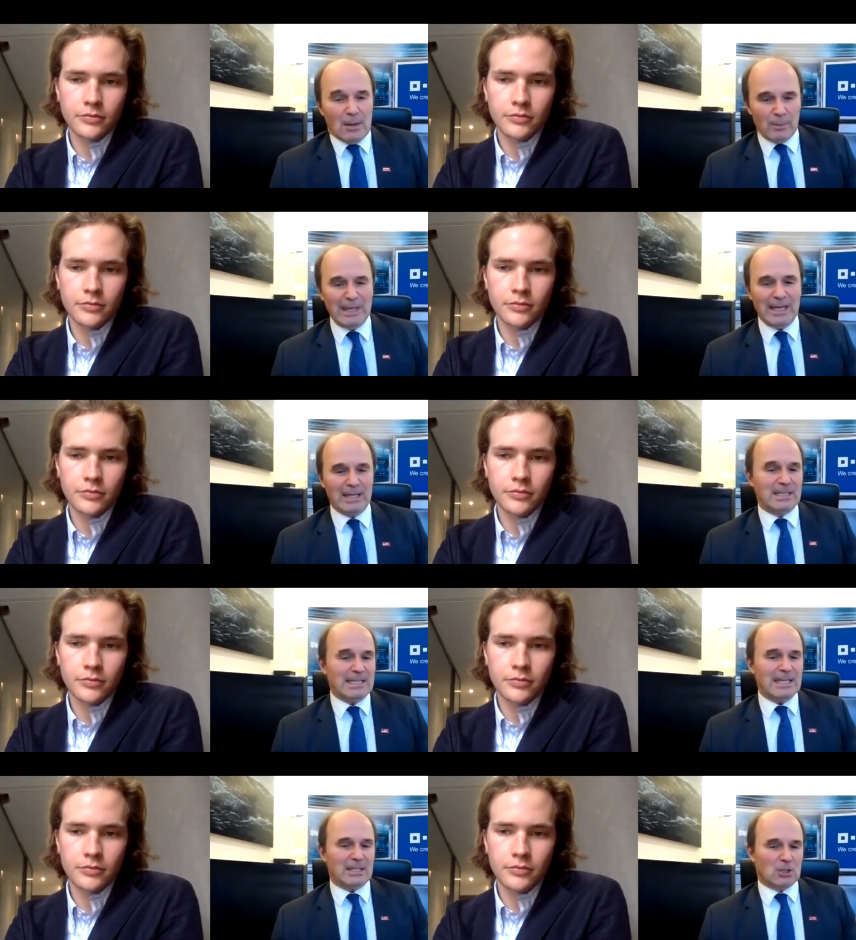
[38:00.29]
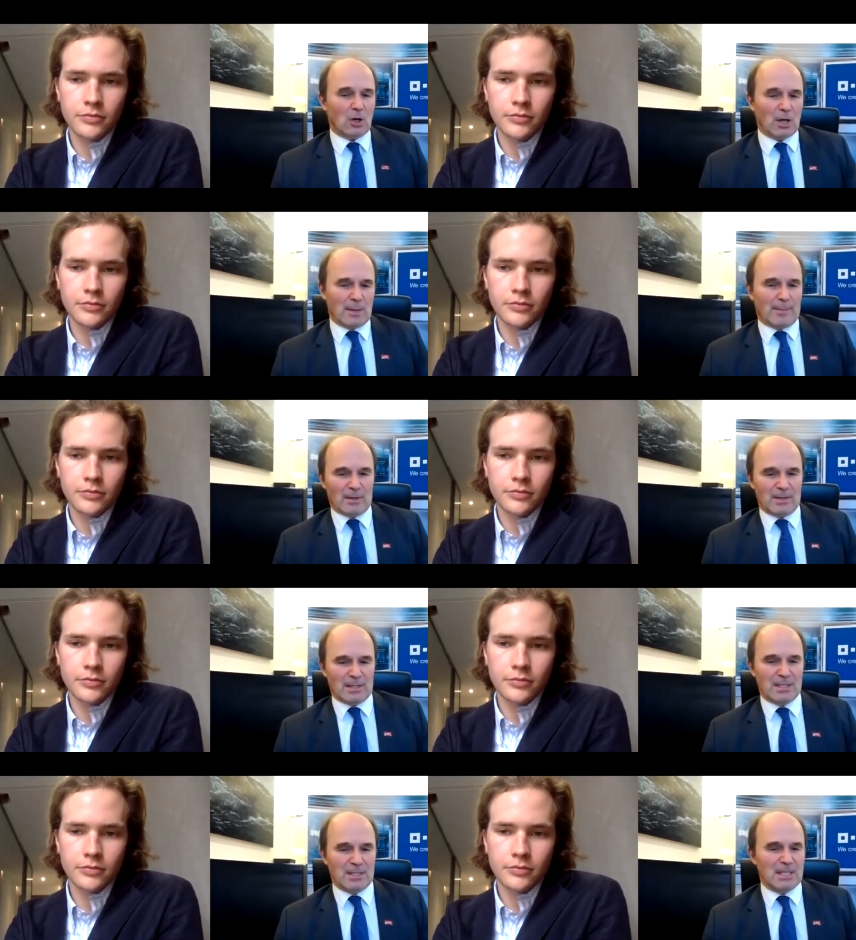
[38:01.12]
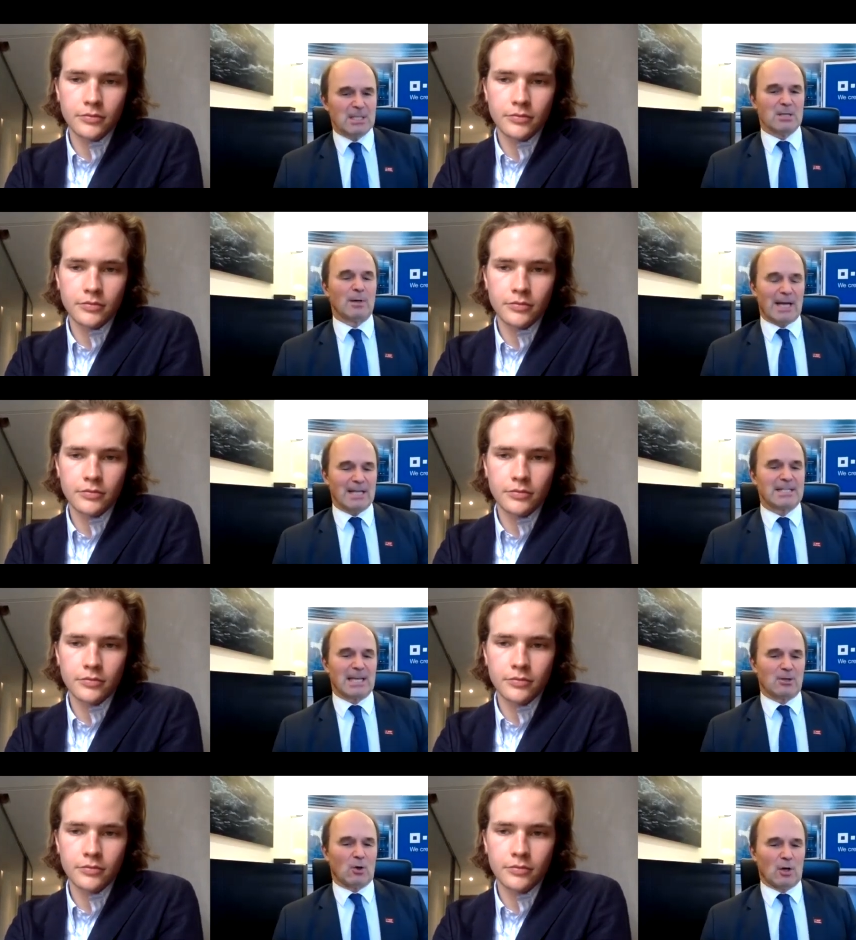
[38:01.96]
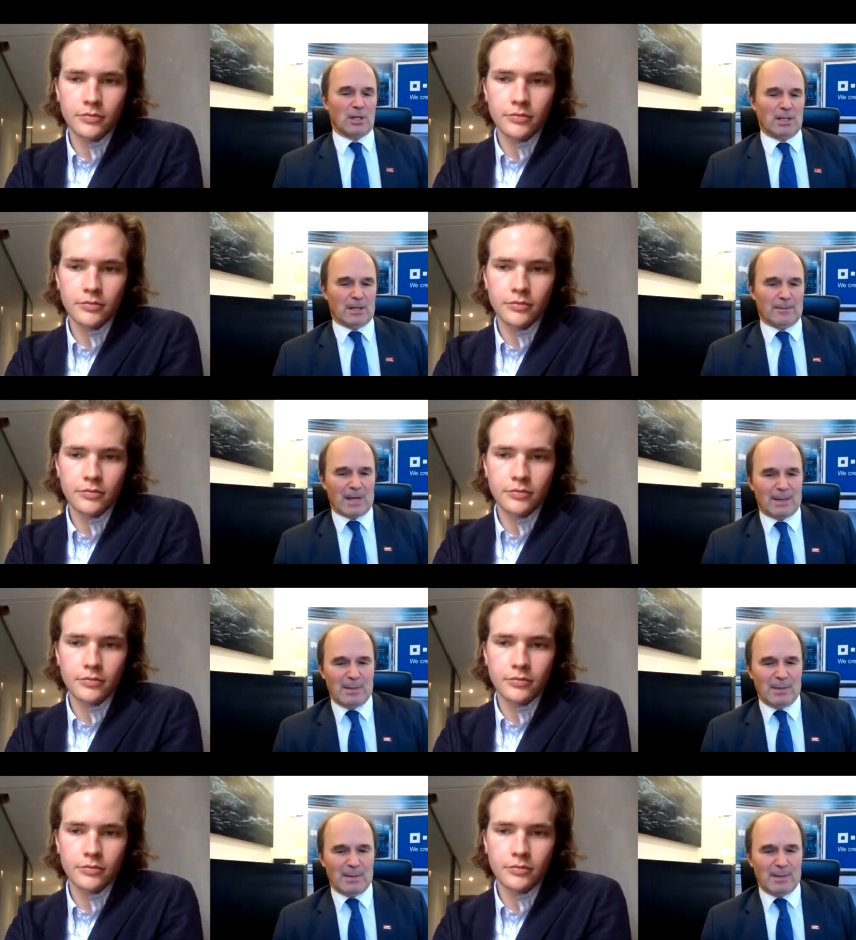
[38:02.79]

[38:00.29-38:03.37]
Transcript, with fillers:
Speaker 1: We indeed talk about this, and this is what I said earlier. I